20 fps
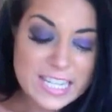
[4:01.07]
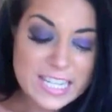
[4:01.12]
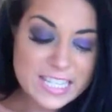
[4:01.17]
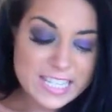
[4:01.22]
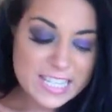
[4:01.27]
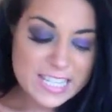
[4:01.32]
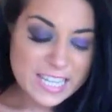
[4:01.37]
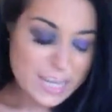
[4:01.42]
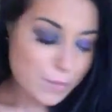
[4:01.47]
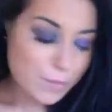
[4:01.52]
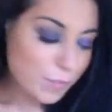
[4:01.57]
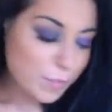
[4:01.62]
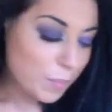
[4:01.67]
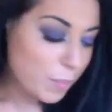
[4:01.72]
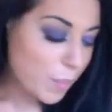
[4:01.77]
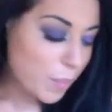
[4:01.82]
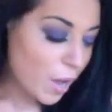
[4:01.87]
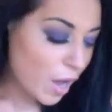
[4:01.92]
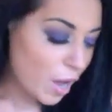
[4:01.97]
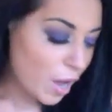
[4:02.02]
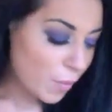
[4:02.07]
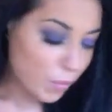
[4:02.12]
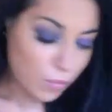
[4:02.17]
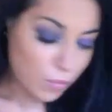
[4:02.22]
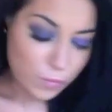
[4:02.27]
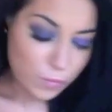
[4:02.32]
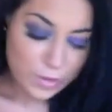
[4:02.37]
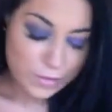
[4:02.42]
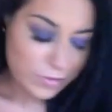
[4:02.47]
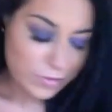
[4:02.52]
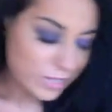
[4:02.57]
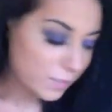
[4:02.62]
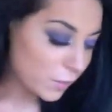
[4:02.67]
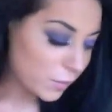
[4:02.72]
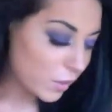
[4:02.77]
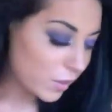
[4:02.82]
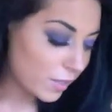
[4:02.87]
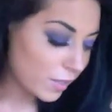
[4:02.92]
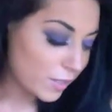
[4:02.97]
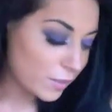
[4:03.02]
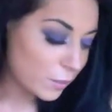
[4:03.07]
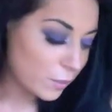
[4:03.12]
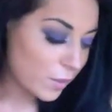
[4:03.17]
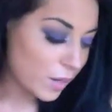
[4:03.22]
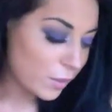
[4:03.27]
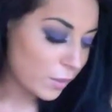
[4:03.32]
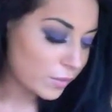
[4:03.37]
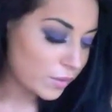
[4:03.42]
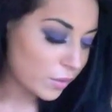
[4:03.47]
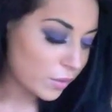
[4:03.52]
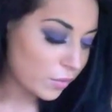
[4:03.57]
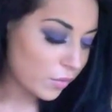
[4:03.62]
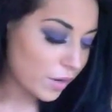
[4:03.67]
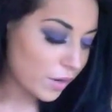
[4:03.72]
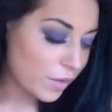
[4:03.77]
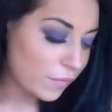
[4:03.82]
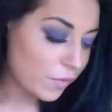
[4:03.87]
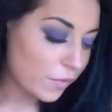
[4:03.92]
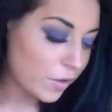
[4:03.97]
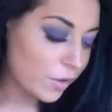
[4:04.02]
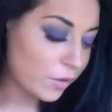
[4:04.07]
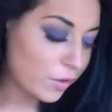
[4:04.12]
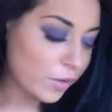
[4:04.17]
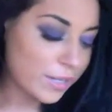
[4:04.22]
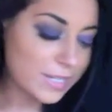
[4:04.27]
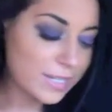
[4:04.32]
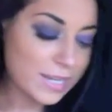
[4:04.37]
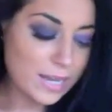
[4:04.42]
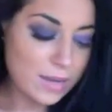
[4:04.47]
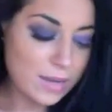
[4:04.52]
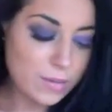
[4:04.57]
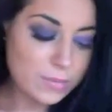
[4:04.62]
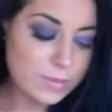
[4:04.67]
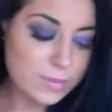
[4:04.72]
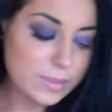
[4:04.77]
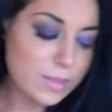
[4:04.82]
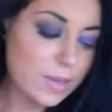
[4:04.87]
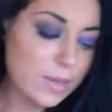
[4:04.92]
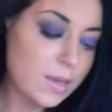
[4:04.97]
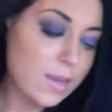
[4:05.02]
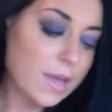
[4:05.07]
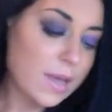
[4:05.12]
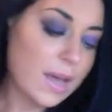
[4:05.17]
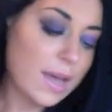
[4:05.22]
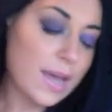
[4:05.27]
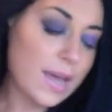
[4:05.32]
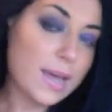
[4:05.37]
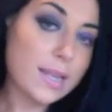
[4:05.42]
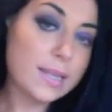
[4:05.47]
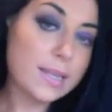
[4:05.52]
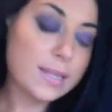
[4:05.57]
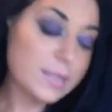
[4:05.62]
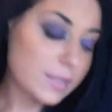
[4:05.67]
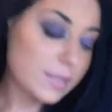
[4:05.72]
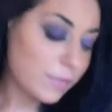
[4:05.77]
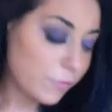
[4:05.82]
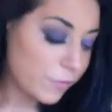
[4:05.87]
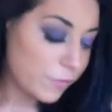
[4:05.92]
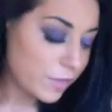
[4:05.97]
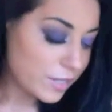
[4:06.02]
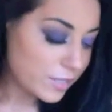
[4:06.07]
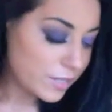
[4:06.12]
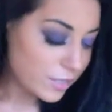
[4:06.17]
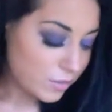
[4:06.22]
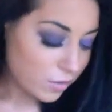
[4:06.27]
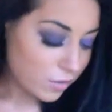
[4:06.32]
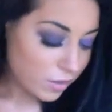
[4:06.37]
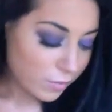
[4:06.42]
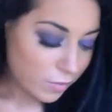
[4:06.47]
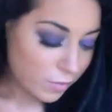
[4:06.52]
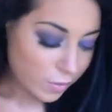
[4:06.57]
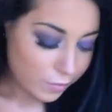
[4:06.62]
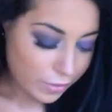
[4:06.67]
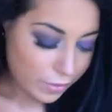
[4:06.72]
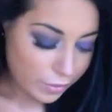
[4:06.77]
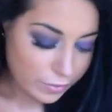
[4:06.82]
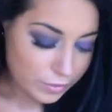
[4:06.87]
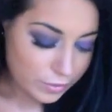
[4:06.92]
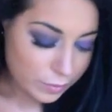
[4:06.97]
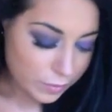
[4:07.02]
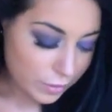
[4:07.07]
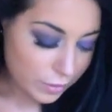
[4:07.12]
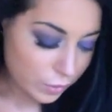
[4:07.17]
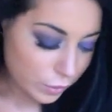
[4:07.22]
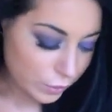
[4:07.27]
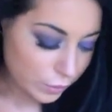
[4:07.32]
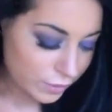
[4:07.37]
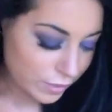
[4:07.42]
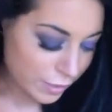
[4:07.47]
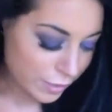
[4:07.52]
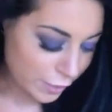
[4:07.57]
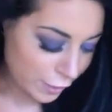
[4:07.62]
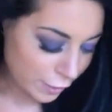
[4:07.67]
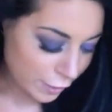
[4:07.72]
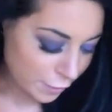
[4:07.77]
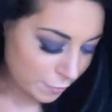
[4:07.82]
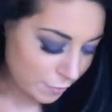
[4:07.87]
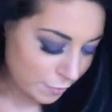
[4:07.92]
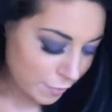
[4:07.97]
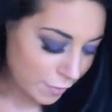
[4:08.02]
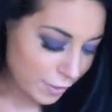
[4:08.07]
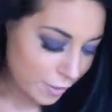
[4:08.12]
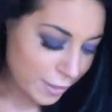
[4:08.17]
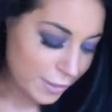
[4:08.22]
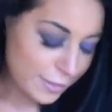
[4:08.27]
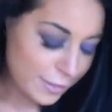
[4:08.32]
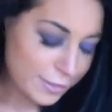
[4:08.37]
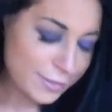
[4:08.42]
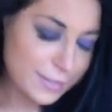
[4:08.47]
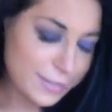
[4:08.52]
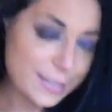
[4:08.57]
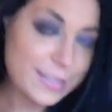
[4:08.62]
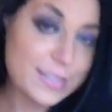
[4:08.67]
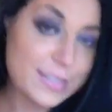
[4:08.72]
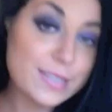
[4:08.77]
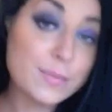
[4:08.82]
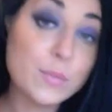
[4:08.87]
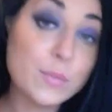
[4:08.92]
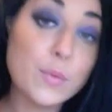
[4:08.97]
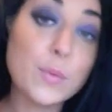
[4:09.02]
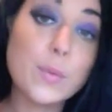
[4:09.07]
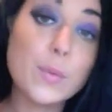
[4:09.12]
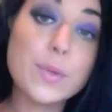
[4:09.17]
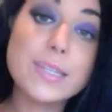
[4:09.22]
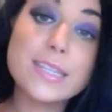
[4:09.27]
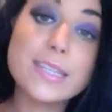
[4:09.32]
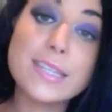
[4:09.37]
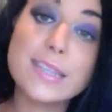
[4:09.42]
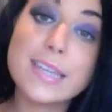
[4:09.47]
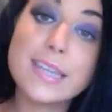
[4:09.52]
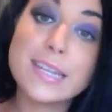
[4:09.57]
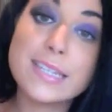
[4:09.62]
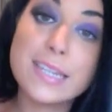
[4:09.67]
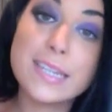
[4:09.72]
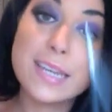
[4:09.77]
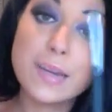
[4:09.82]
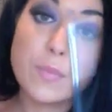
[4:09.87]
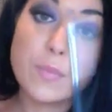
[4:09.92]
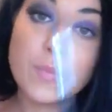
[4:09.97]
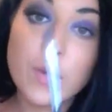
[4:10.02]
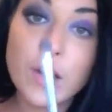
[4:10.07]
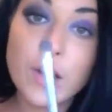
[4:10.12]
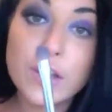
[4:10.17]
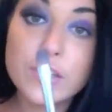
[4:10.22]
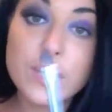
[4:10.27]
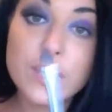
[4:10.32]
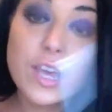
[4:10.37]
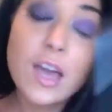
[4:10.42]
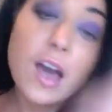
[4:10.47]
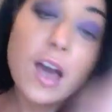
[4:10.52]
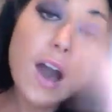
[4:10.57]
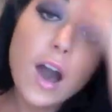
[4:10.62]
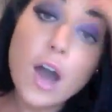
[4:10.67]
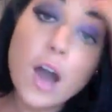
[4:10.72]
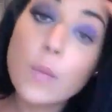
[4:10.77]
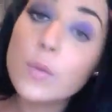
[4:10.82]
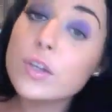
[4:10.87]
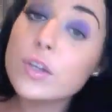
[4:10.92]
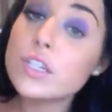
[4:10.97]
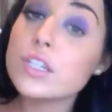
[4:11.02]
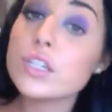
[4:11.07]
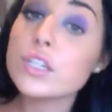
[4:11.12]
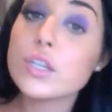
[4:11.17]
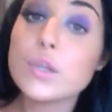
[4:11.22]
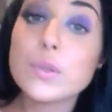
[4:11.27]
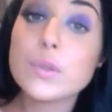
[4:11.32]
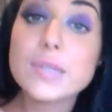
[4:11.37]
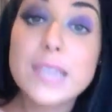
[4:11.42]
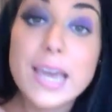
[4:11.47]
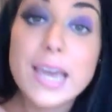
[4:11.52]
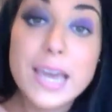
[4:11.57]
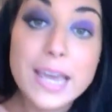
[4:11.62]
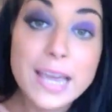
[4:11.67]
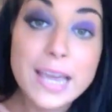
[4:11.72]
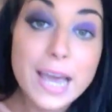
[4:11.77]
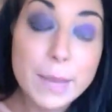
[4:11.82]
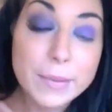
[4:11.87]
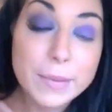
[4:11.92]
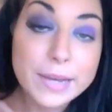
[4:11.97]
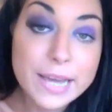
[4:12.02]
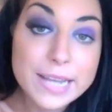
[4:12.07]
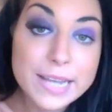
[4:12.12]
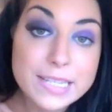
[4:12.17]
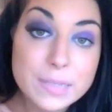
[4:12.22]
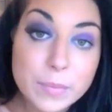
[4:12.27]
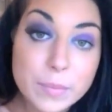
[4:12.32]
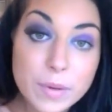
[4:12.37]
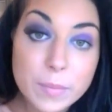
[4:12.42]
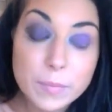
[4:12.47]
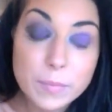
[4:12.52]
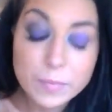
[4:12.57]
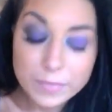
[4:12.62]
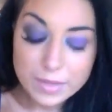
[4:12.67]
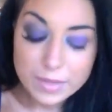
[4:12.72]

deep purple, really sparkly as well, so great for a night out. And for this time I'm going to be using my small synthetic brush. I would use a applicator, but